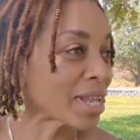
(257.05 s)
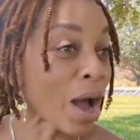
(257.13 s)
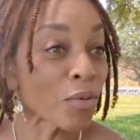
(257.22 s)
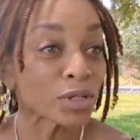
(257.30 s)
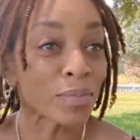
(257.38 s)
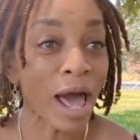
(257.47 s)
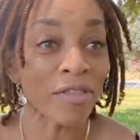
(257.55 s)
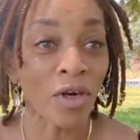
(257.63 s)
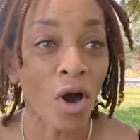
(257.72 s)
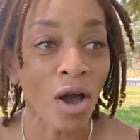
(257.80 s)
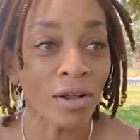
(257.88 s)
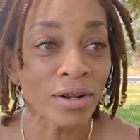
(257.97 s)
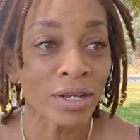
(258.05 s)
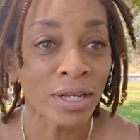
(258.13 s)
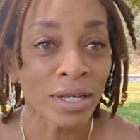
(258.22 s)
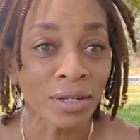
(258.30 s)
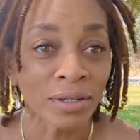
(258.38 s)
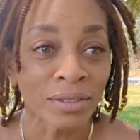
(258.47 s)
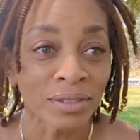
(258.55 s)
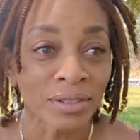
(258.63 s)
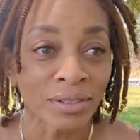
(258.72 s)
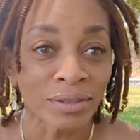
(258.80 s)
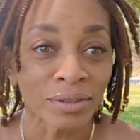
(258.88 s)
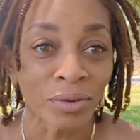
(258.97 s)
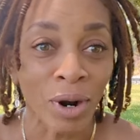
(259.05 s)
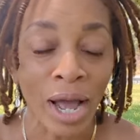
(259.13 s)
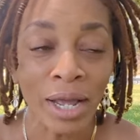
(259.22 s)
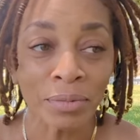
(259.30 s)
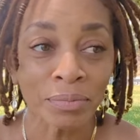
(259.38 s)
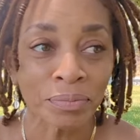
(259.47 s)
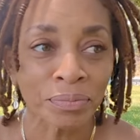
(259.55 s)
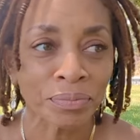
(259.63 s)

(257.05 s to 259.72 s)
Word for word: That was my thought right?